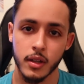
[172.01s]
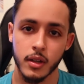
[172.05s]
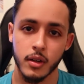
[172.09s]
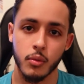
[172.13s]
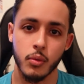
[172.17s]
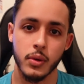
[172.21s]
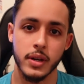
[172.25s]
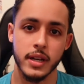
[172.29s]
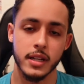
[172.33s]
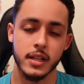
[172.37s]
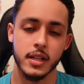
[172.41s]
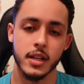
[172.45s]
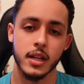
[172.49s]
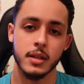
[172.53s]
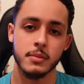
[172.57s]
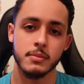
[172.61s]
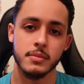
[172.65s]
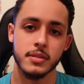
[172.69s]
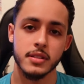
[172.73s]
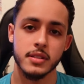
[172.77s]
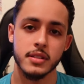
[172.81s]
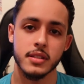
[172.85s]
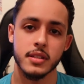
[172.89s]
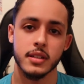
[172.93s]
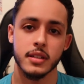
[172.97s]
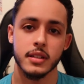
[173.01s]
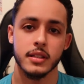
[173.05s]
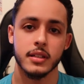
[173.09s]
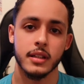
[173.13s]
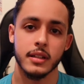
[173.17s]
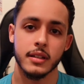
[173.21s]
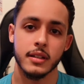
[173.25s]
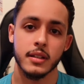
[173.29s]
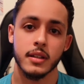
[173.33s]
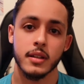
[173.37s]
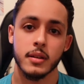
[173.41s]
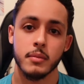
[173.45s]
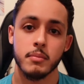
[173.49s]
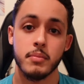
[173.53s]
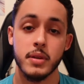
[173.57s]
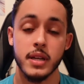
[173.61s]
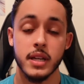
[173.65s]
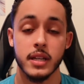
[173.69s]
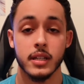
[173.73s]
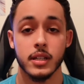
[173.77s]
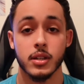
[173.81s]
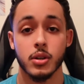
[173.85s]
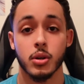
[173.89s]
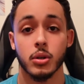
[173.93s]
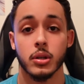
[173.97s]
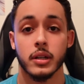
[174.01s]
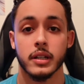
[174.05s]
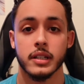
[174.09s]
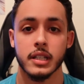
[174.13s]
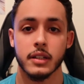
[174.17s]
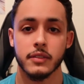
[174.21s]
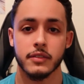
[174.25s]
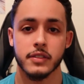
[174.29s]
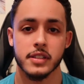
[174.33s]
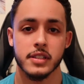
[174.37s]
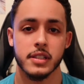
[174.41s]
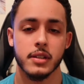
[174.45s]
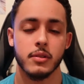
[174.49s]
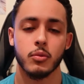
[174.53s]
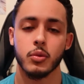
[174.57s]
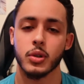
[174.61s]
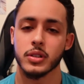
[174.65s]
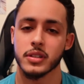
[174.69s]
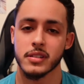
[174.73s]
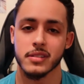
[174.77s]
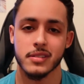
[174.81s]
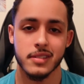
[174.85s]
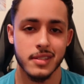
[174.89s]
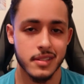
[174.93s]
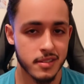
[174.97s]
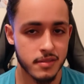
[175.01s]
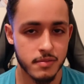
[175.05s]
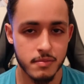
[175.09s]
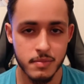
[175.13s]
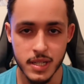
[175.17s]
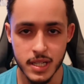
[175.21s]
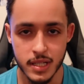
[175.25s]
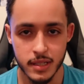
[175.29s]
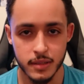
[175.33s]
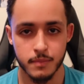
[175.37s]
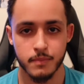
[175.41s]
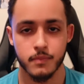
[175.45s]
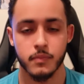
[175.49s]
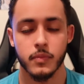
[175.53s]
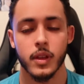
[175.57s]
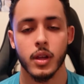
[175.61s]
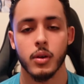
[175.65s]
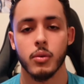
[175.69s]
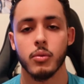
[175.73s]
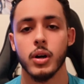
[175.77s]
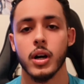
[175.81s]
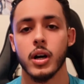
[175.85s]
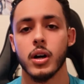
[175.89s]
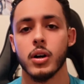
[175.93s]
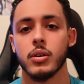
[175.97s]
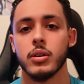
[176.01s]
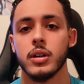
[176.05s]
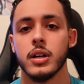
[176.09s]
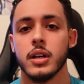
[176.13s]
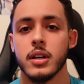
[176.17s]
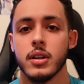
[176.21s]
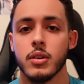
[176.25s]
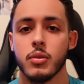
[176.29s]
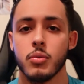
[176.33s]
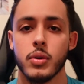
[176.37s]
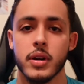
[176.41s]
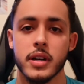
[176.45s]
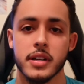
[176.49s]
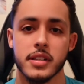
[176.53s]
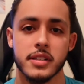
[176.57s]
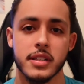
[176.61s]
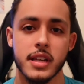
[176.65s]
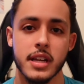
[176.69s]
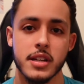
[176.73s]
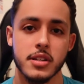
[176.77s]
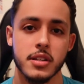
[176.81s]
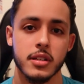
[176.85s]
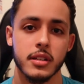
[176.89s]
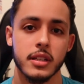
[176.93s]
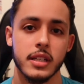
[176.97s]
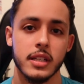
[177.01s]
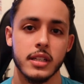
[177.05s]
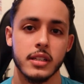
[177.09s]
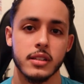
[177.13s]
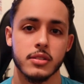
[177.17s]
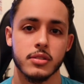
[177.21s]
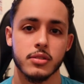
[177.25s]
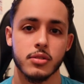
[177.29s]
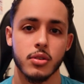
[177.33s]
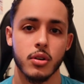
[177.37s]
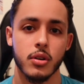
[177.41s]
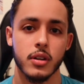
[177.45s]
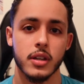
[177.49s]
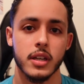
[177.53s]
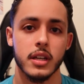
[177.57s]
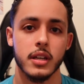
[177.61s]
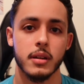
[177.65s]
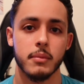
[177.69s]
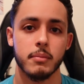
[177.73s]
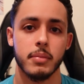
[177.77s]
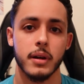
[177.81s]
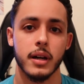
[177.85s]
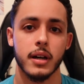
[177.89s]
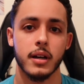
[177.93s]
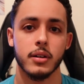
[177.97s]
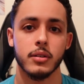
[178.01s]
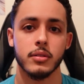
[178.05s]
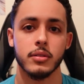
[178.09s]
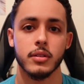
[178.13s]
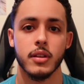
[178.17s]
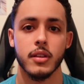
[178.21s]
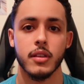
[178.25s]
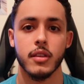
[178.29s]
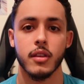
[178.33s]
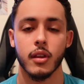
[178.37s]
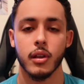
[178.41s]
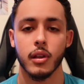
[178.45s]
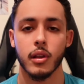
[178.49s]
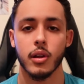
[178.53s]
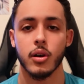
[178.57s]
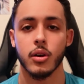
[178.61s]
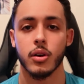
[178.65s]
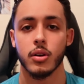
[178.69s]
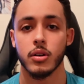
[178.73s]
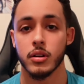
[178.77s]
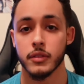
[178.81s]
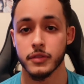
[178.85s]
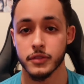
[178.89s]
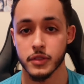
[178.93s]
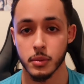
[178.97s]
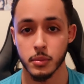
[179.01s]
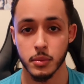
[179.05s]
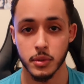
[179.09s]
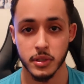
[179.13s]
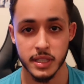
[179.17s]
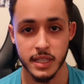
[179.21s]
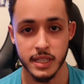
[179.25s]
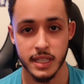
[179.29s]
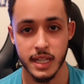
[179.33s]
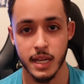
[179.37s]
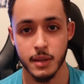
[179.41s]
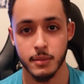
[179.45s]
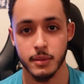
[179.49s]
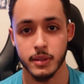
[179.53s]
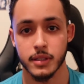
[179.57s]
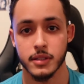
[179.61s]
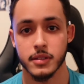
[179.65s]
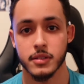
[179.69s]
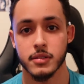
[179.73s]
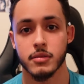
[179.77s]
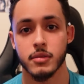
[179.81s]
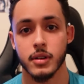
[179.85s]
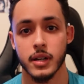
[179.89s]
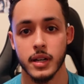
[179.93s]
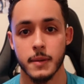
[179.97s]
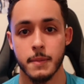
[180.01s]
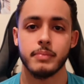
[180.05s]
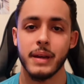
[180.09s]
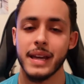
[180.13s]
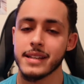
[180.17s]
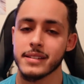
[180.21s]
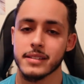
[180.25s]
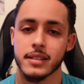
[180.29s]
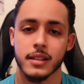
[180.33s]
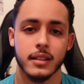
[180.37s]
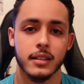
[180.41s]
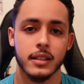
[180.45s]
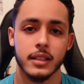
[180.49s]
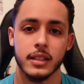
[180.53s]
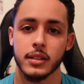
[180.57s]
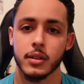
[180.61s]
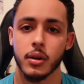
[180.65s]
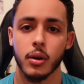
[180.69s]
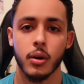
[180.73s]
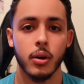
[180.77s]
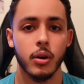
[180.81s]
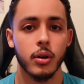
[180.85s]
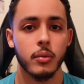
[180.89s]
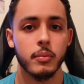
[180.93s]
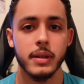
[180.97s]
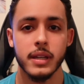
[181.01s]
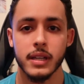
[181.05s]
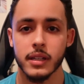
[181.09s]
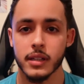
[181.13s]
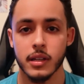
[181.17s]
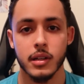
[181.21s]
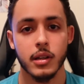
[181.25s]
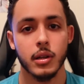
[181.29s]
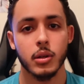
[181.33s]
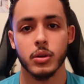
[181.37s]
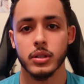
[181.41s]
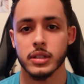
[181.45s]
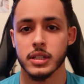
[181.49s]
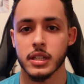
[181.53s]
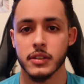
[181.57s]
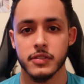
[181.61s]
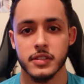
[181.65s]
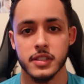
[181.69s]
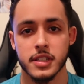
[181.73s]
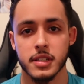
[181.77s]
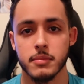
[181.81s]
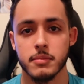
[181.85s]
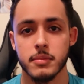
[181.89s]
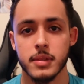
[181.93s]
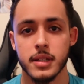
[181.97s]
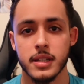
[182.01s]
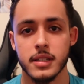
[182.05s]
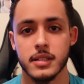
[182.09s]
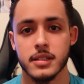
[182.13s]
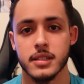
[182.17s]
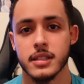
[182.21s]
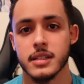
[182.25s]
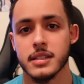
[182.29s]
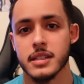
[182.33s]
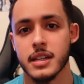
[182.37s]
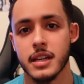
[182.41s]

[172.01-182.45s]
when it comes to being in a caloric deficit, what does this mean? Well, we're essentially talking about the law of thermodynamics, right? Basically, all being in a caloric deficit means is